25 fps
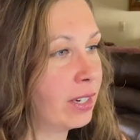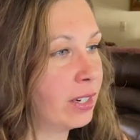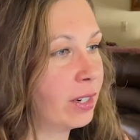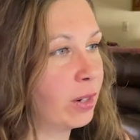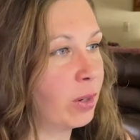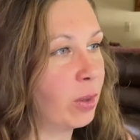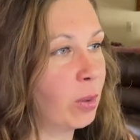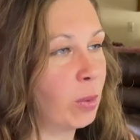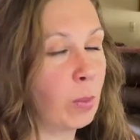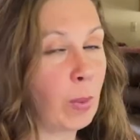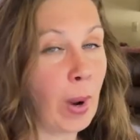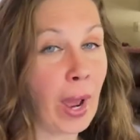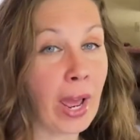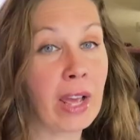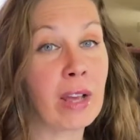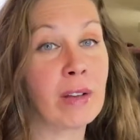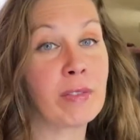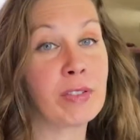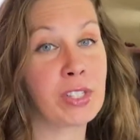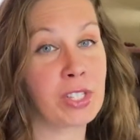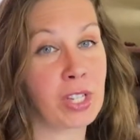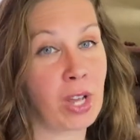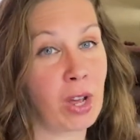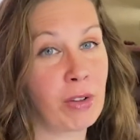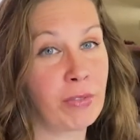way of
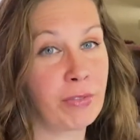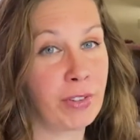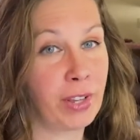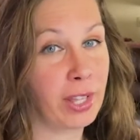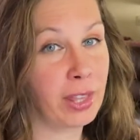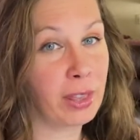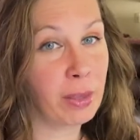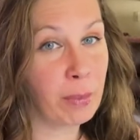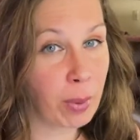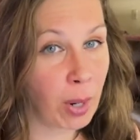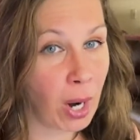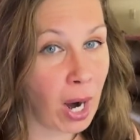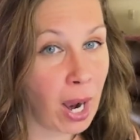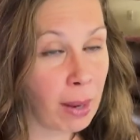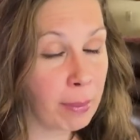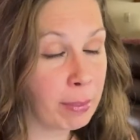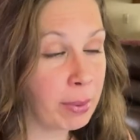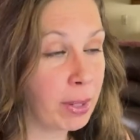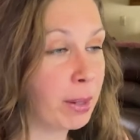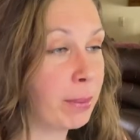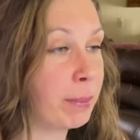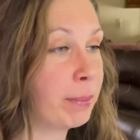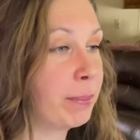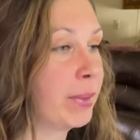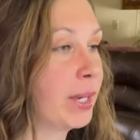solving the
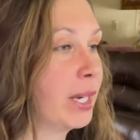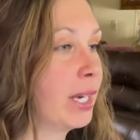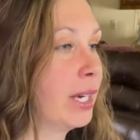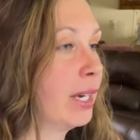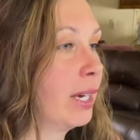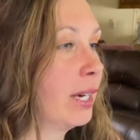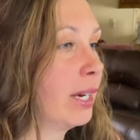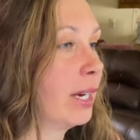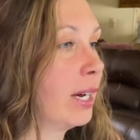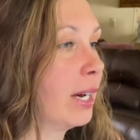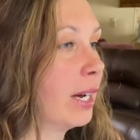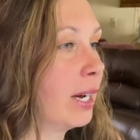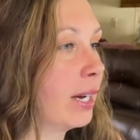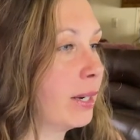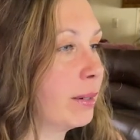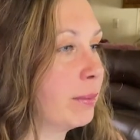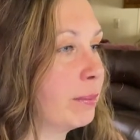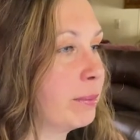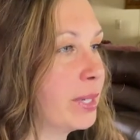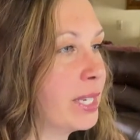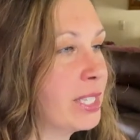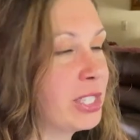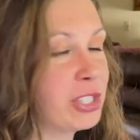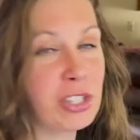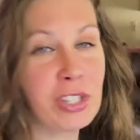problem.
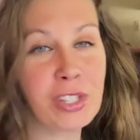It's